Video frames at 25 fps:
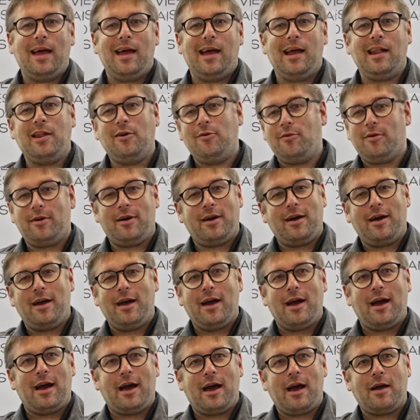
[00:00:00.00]
Hello,
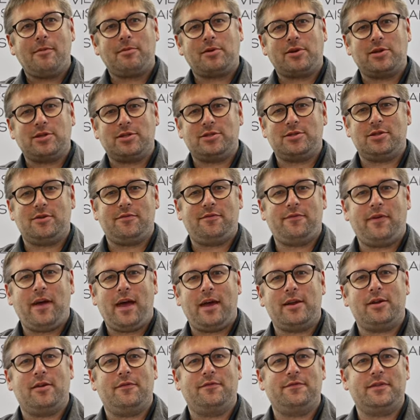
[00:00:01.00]
I'm Christoph,
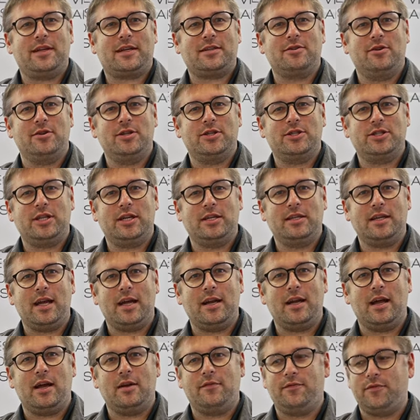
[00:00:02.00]
Head of Technology and
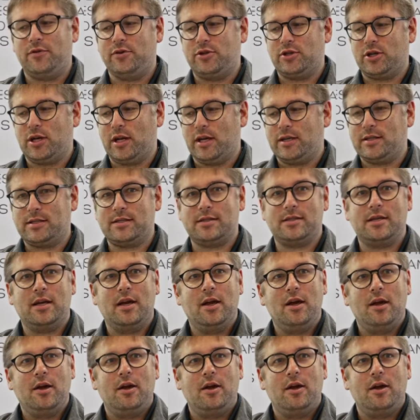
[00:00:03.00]
Data at Futurice.